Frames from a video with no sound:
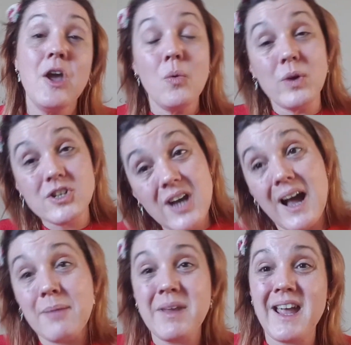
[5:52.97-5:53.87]
which
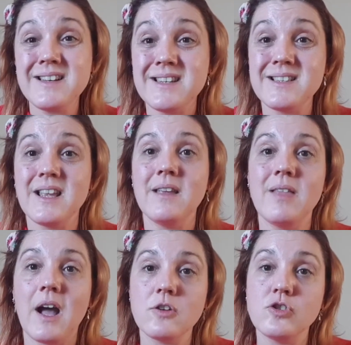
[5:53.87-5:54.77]
I'm yet to see
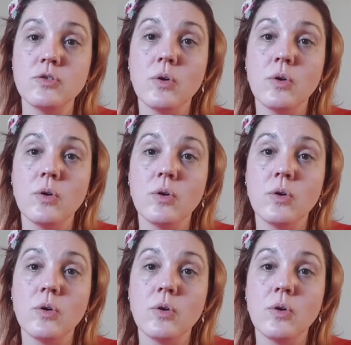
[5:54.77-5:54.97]
that,